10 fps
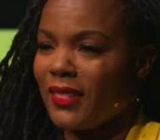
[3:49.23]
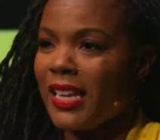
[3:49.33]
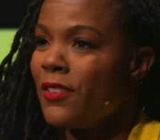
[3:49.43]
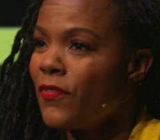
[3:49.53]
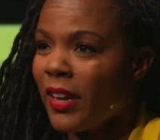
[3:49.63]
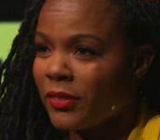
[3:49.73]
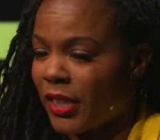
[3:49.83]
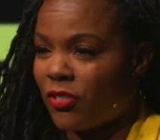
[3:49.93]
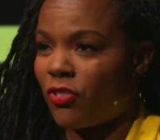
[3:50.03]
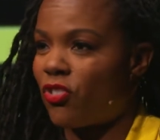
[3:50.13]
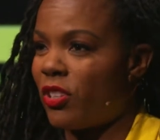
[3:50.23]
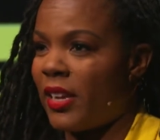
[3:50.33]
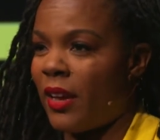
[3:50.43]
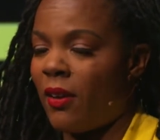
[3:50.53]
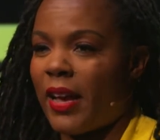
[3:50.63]
And Foundation
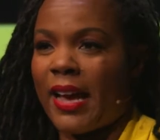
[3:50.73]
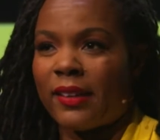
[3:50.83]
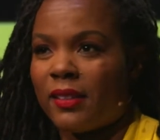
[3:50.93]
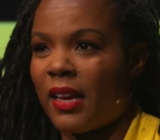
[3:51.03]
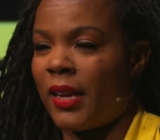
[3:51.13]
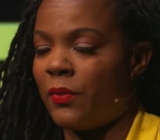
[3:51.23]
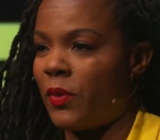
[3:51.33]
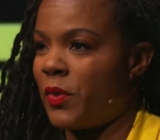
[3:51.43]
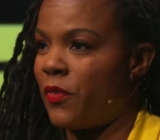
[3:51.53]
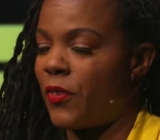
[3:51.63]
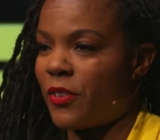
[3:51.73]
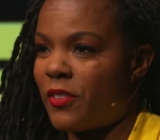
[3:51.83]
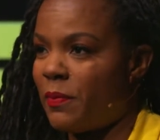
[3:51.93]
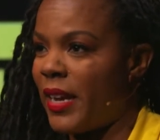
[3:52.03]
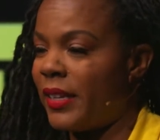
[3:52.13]
Chanel, Adeline, when we first
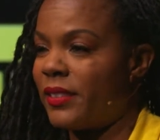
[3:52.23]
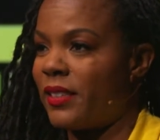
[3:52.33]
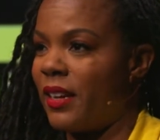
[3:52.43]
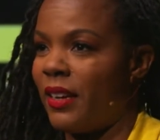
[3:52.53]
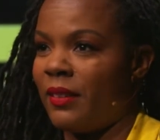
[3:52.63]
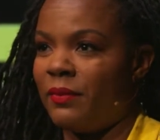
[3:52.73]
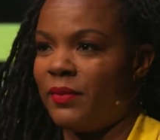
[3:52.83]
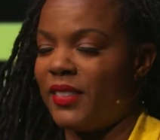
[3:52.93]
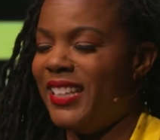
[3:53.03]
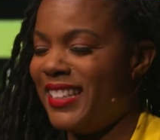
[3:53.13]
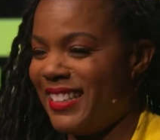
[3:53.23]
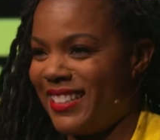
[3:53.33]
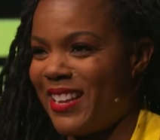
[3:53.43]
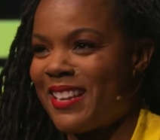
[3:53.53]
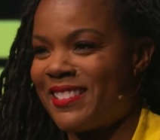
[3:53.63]
met,
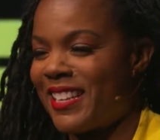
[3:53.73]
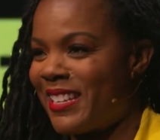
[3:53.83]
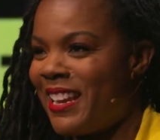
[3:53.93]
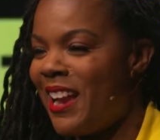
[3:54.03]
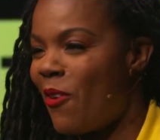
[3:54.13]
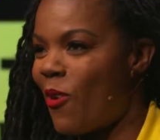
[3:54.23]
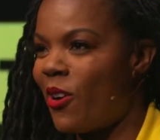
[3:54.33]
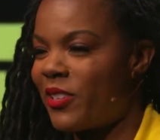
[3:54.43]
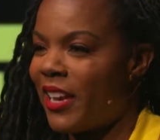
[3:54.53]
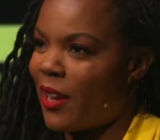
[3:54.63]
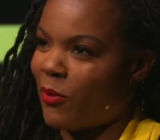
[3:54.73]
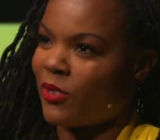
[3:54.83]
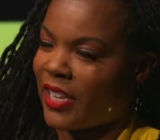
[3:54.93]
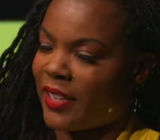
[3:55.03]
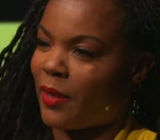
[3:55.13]
I said, well, yeah, we'll
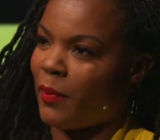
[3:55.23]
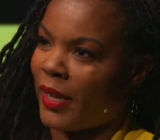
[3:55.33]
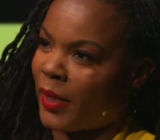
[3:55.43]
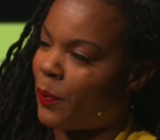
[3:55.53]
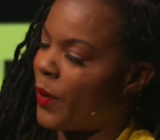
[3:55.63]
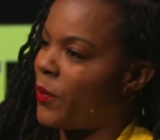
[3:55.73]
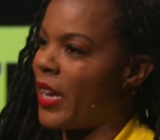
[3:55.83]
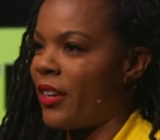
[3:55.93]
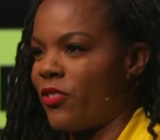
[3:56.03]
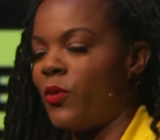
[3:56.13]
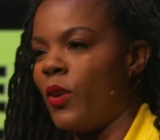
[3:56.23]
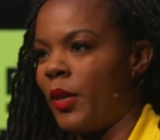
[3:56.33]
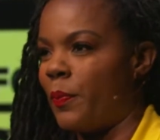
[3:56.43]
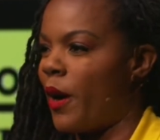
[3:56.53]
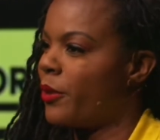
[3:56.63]
take the money, but we actually want a
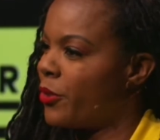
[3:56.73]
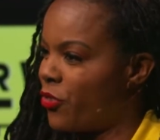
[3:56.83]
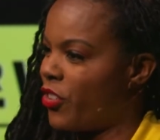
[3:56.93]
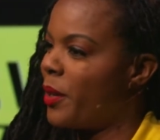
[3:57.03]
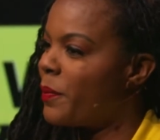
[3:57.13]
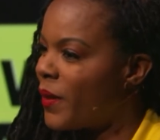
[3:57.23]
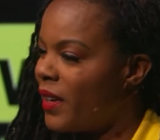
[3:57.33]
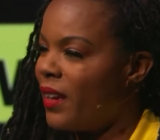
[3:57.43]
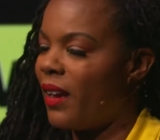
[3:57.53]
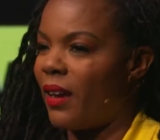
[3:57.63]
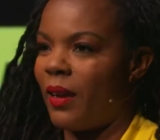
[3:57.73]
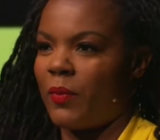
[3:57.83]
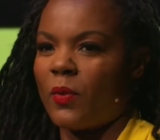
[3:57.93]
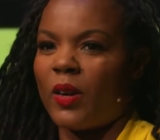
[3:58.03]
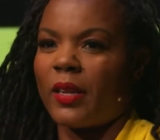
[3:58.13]
partnership.
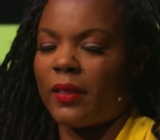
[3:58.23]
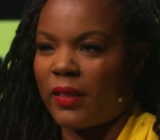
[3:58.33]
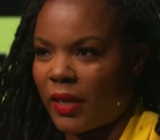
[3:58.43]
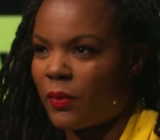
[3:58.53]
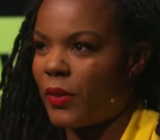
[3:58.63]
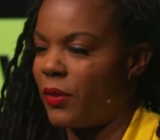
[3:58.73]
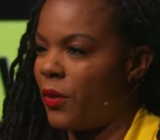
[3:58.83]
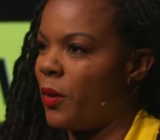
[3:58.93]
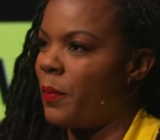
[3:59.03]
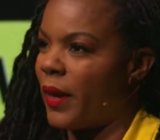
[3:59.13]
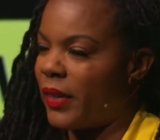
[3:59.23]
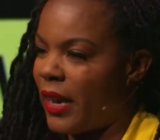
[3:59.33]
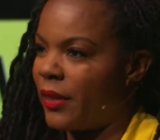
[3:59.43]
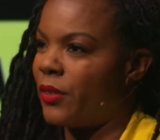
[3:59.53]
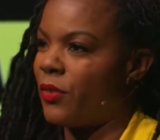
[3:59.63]
We want to think with you about
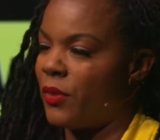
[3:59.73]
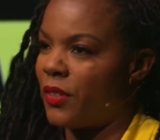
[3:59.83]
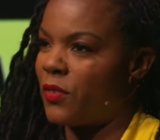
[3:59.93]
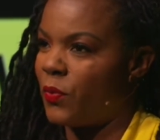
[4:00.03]
how to do this